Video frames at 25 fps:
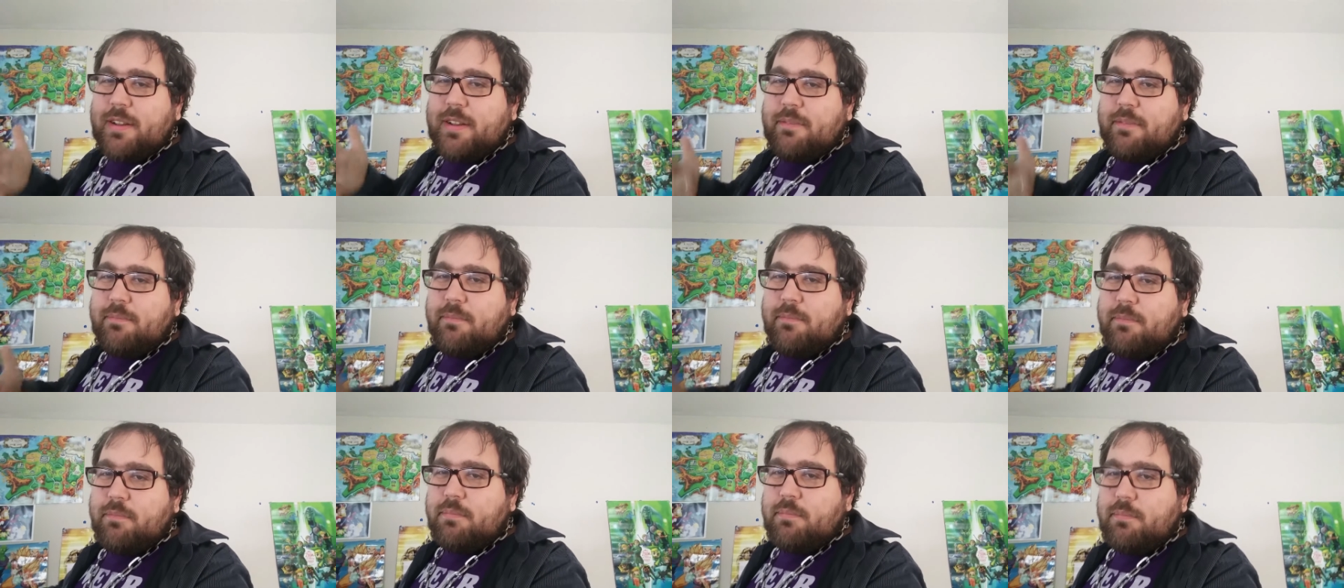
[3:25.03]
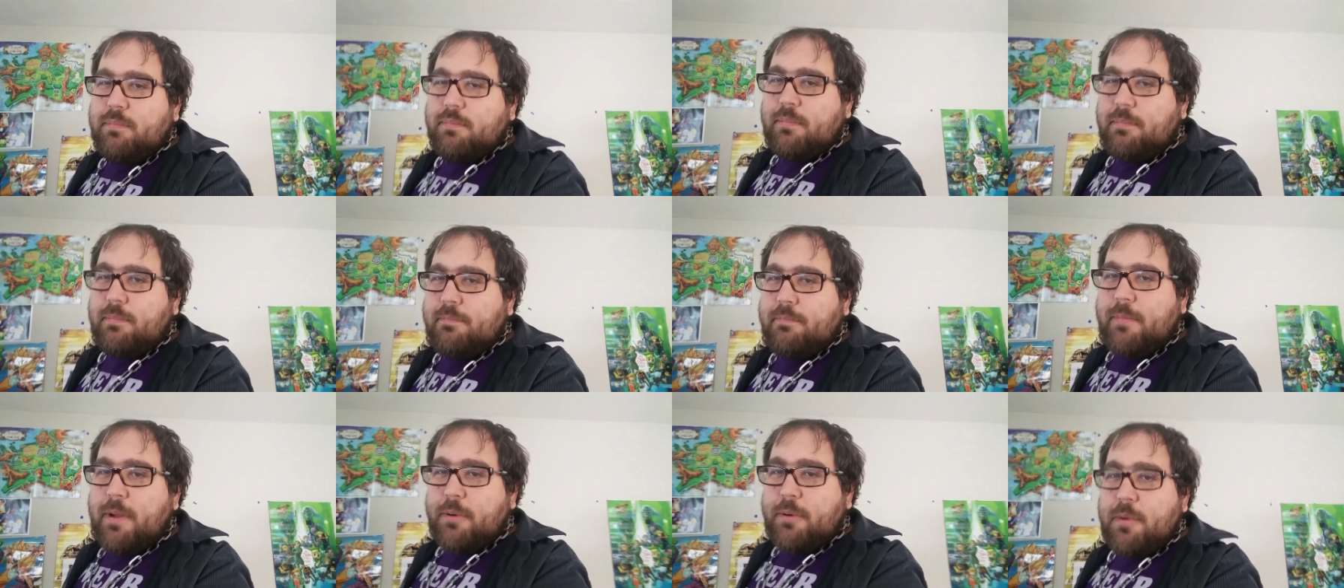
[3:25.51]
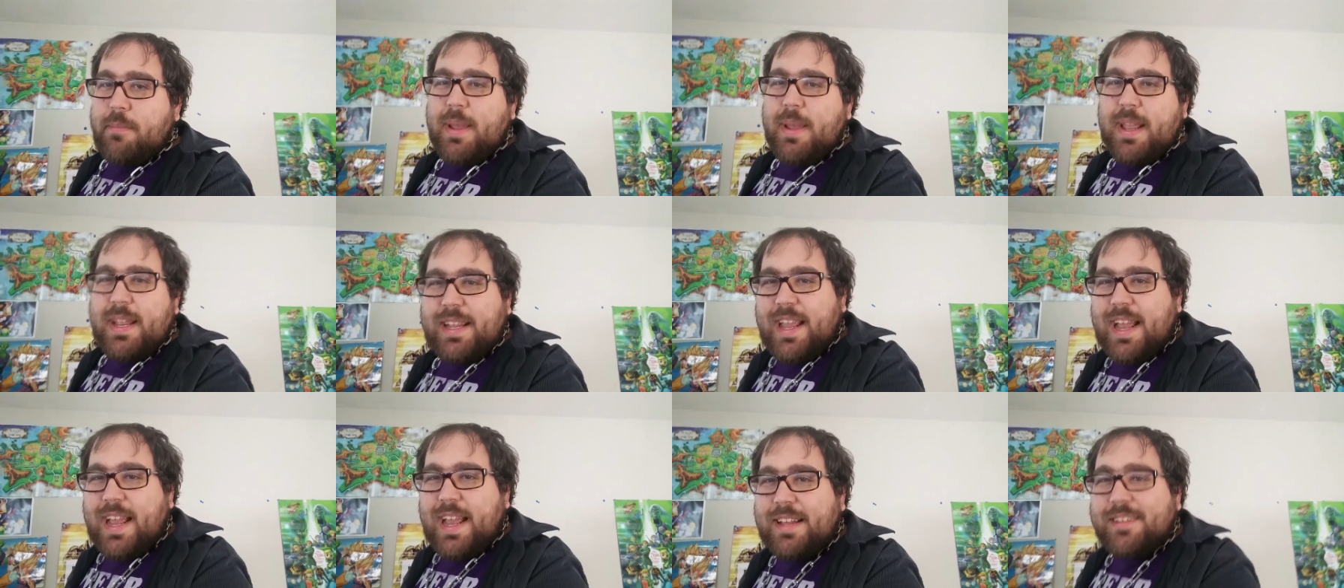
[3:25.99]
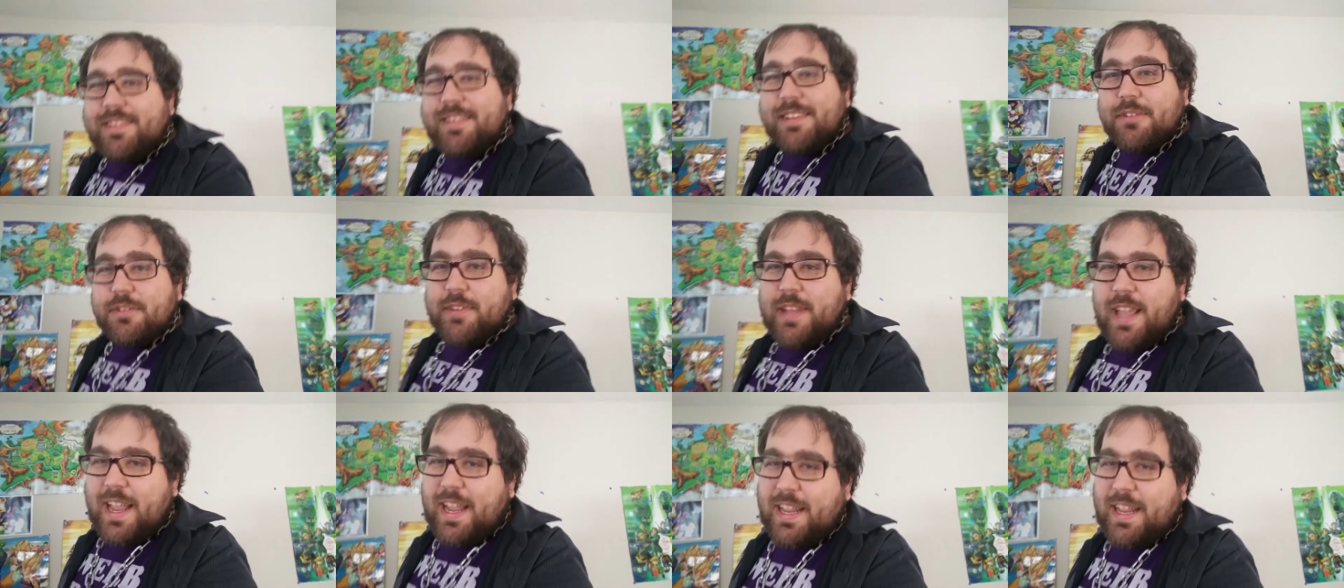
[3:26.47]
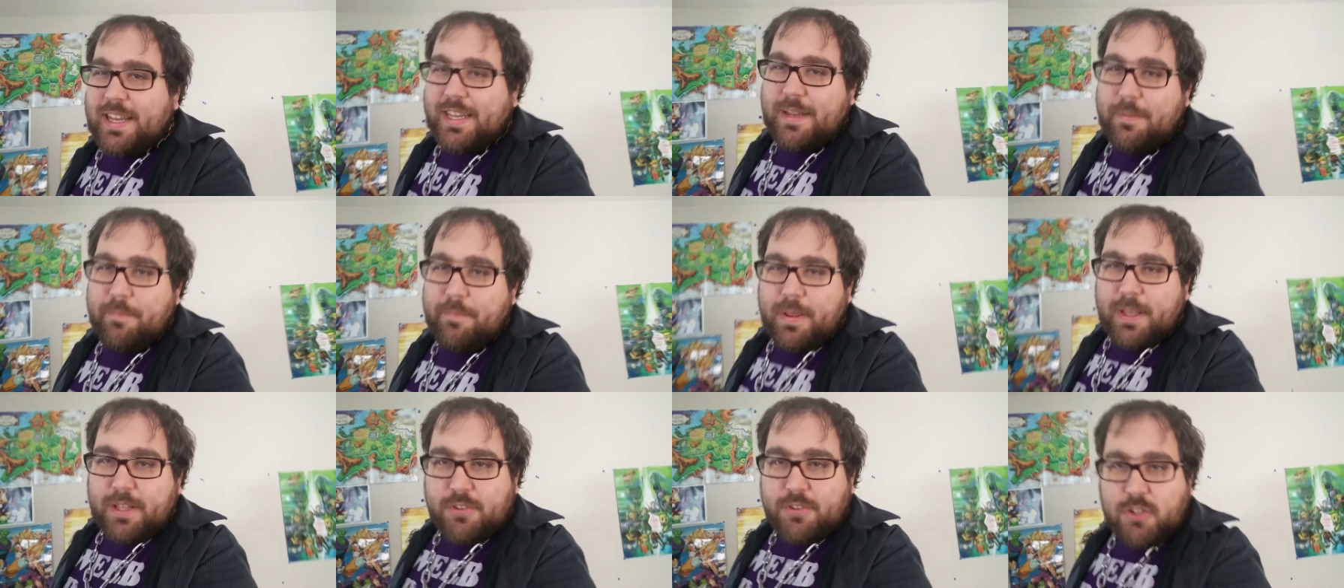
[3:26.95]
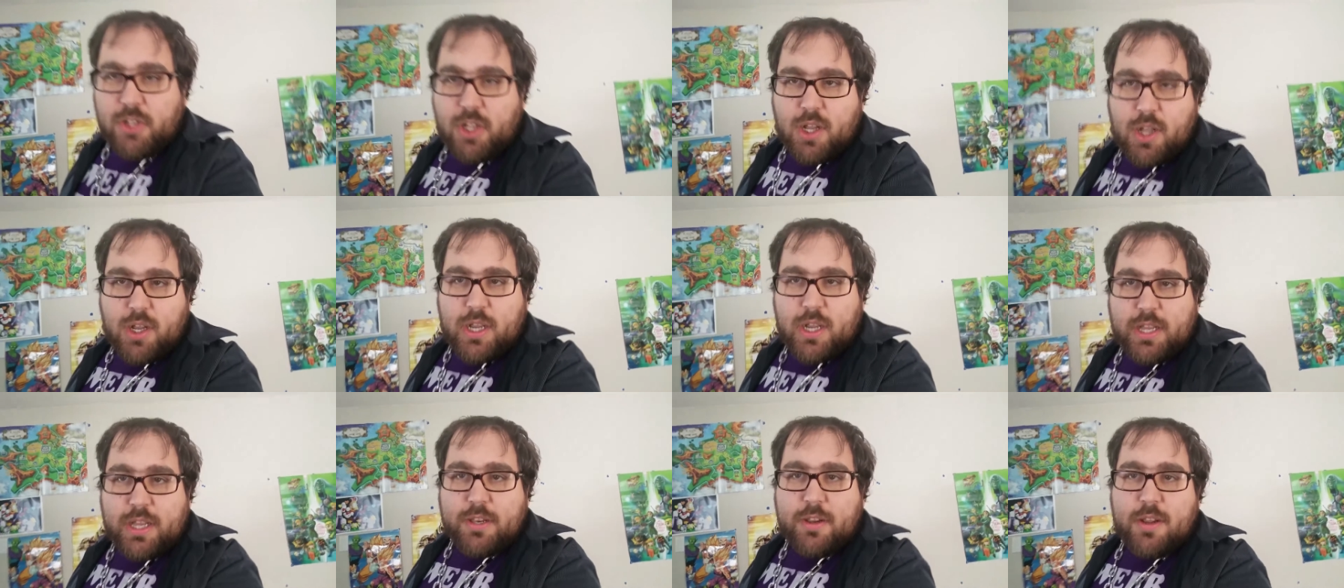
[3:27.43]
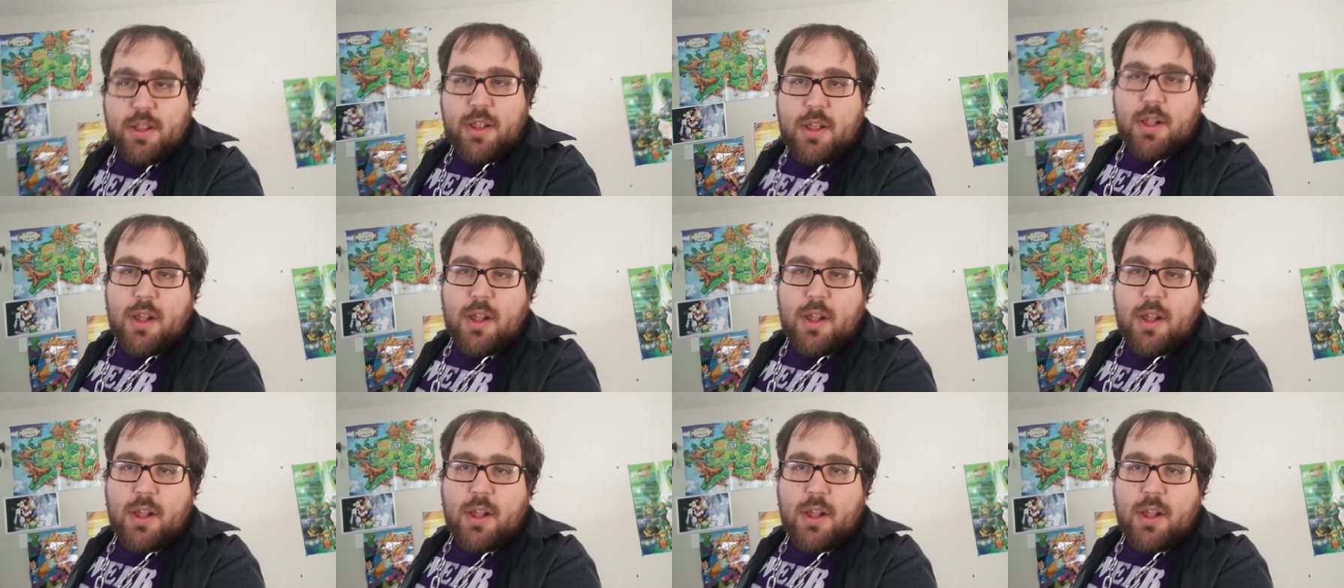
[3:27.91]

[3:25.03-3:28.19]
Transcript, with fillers: And my roommate guessed it was 80 based on